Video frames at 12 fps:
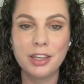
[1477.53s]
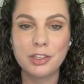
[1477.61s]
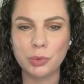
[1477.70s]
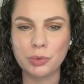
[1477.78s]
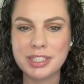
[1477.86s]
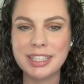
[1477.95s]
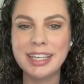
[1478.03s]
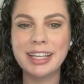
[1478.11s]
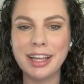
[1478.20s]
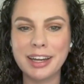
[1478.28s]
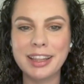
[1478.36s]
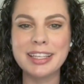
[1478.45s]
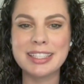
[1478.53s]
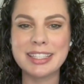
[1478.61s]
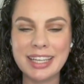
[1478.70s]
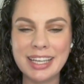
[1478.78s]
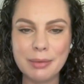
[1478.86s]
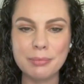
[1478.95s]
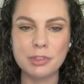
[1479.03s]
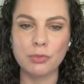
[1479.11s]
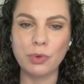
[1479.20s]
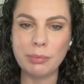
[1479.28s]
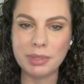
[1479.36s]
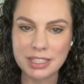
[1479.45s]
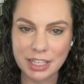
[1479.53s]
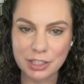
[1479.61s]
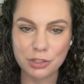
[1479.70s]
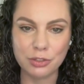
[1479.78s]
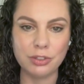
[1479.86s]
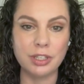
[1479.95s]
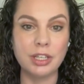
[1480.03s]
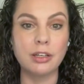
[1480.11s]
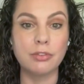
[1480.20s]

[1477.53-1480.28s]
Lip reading: So we're seeing a lot of these themes of women's history,